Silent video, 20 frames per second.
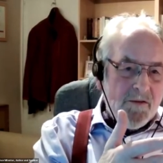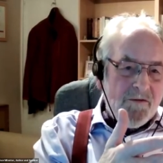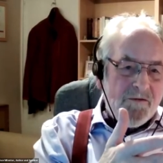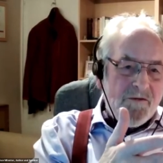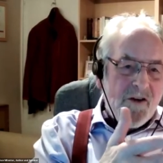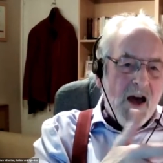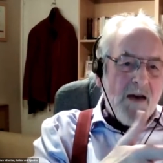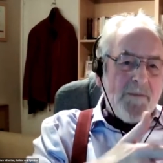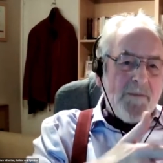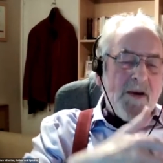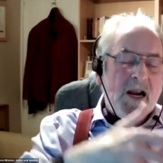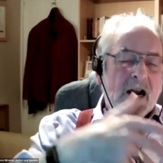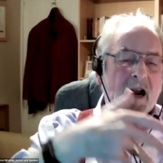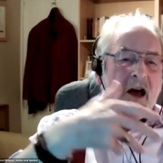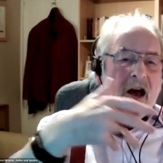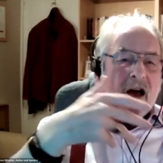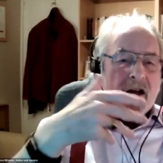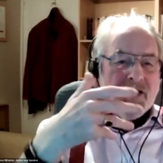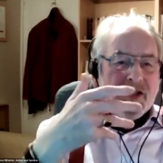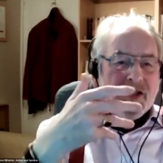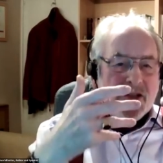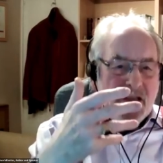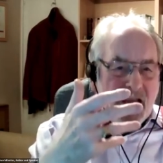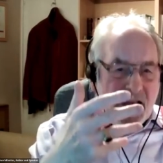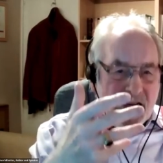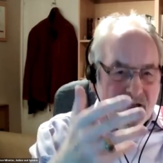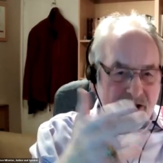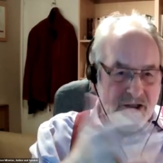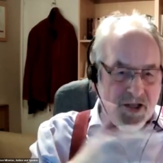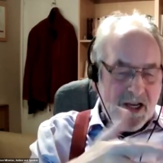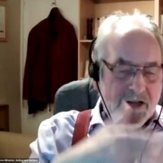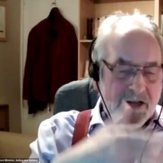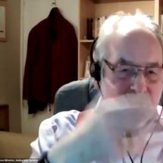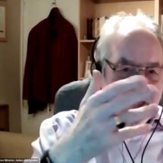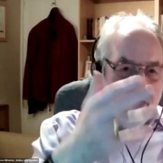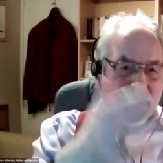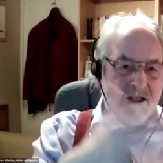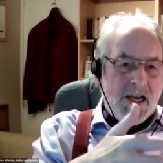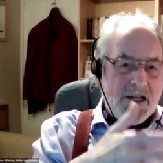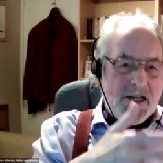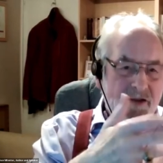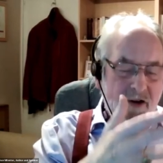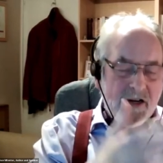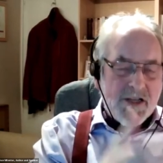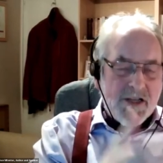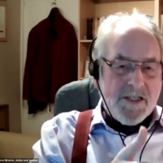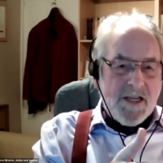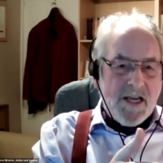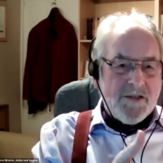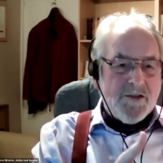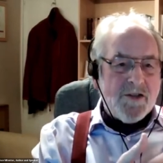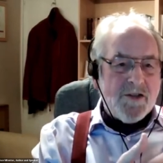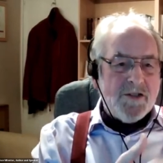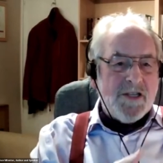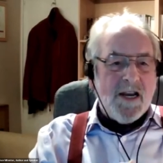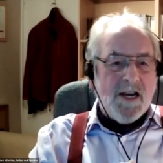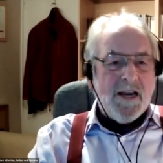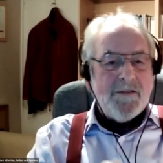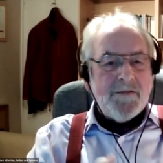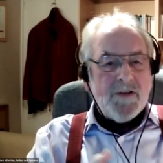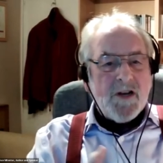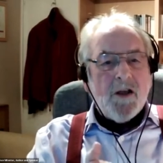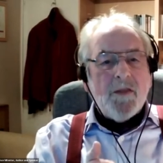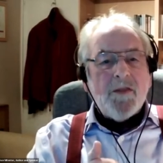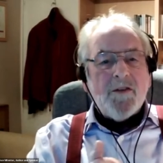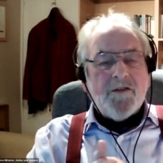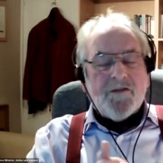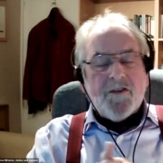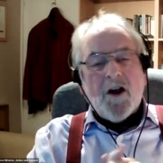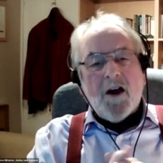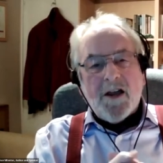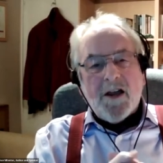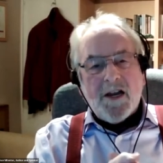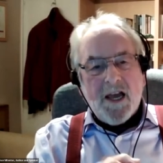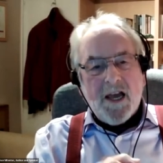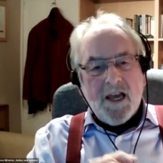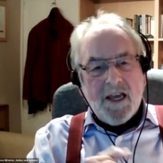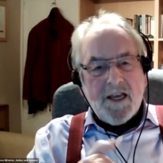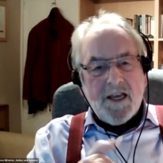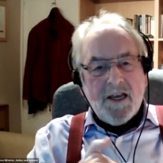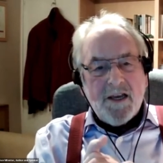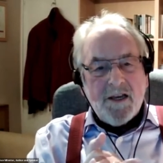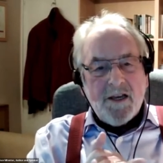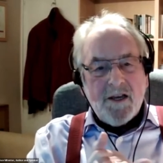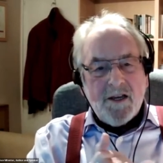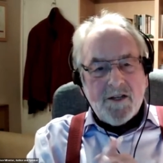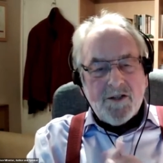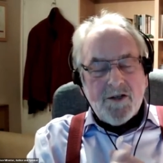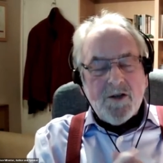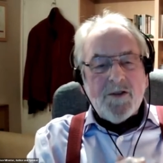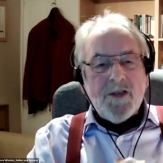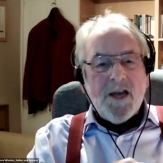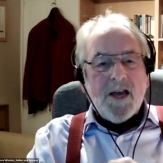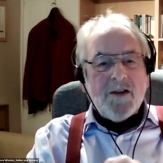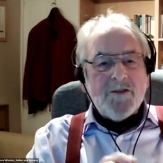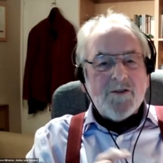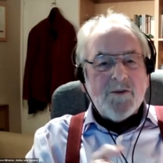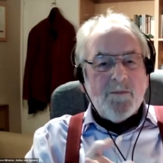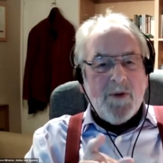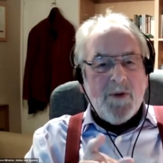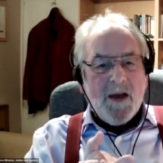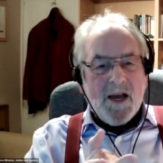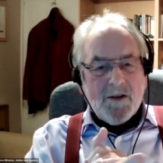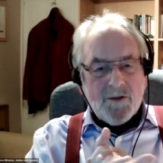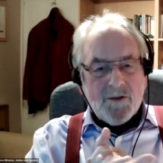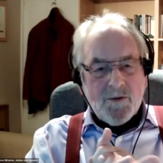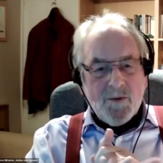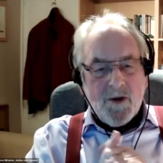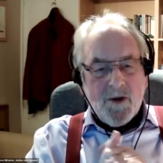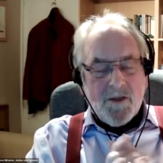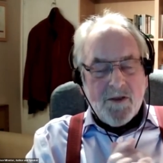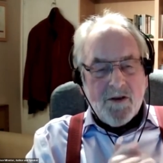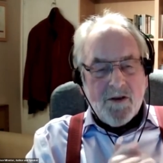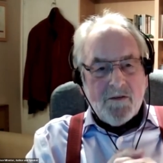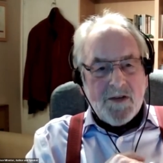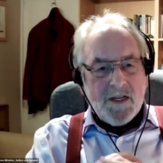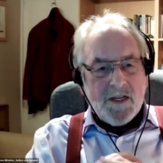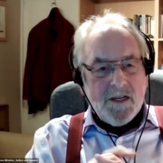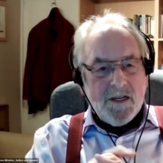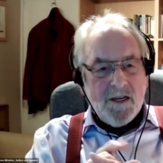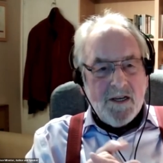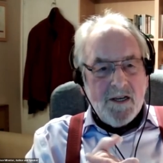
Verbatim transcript: fiberglass, etc., etc., etc., delivered on the Friday, two thousand pounds worth of it.